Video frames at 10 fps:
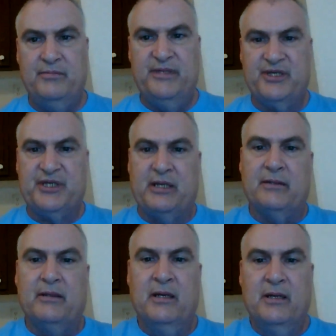
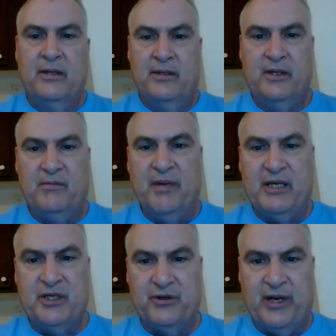descent that
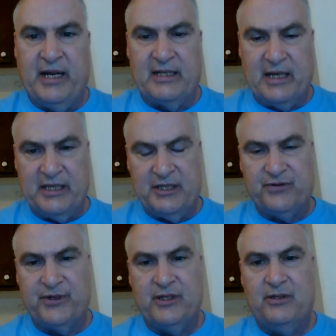makes her
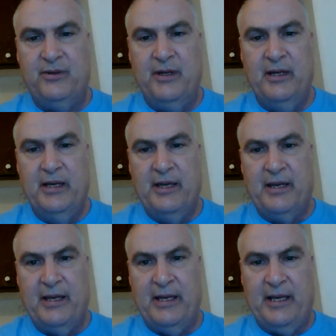anti-Israel
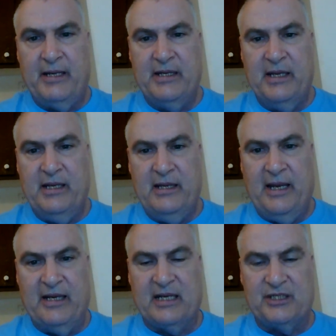and
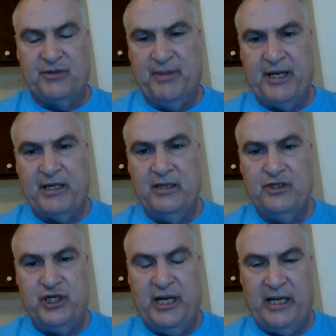anti-Semitic.
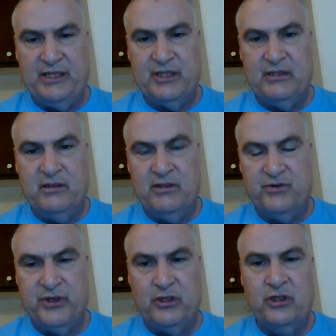She hates
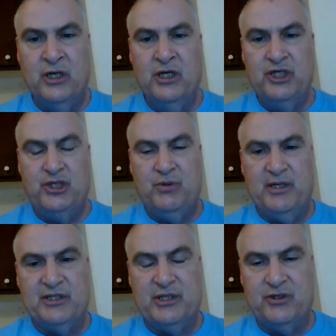Israel. She
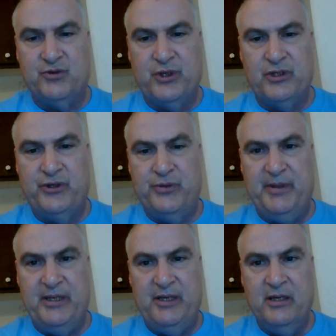wants Israel to
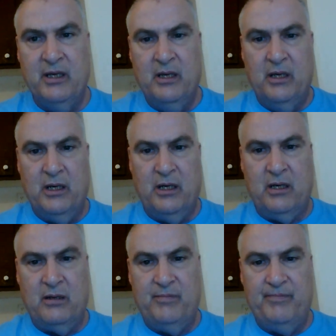be
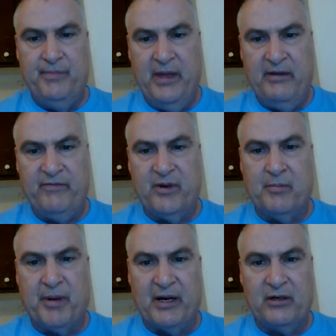have an
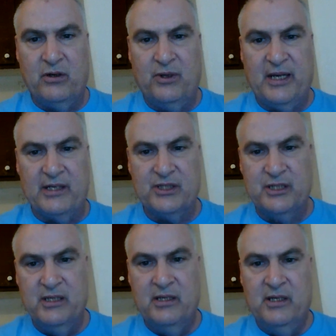embargo against
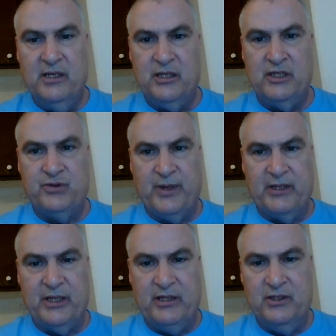
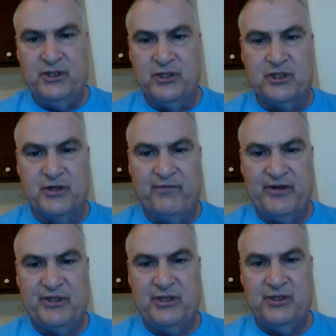Israeli goods and
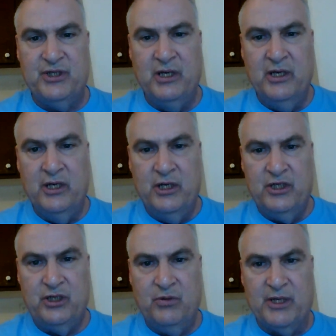services.
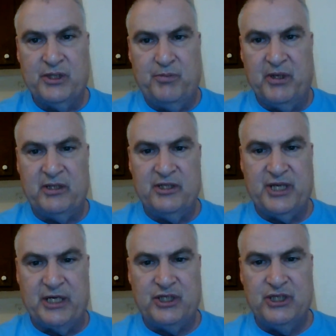She wants to put
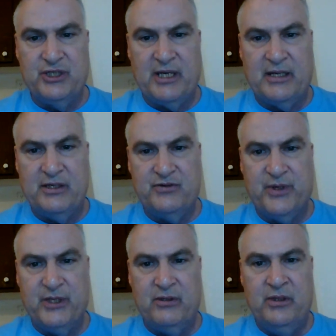sanctions on
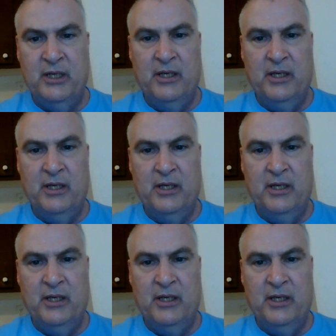Israel